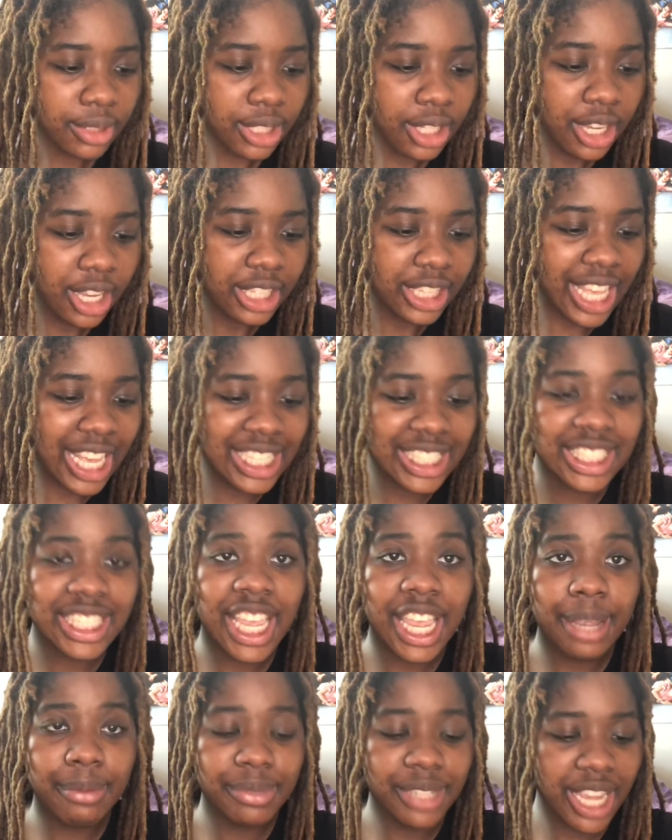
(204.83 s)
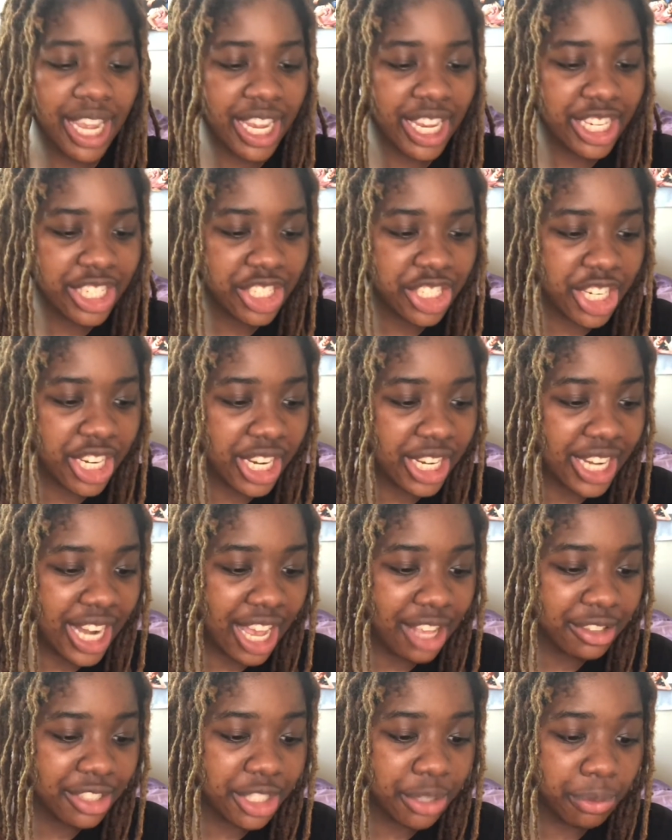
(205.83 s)
That same day, she
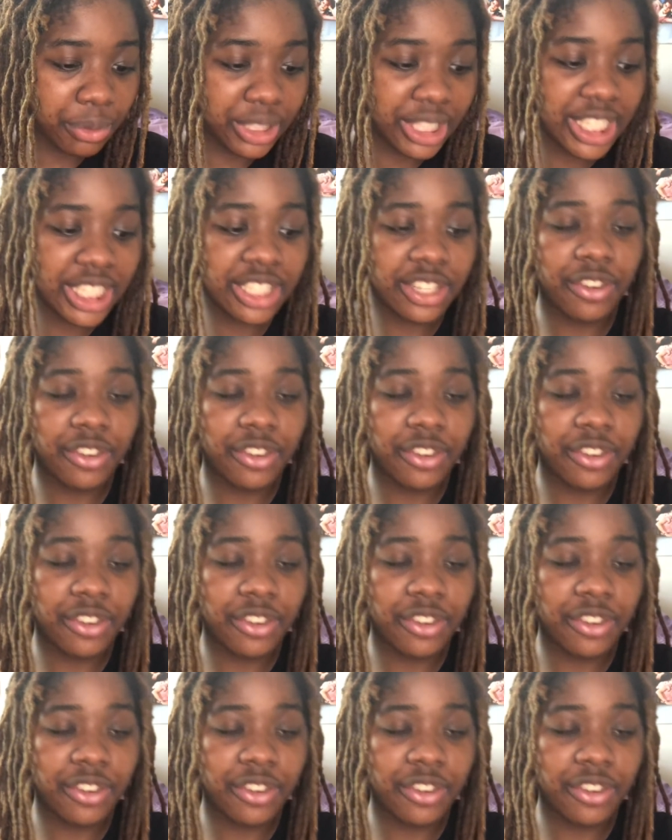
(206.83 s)
announced the release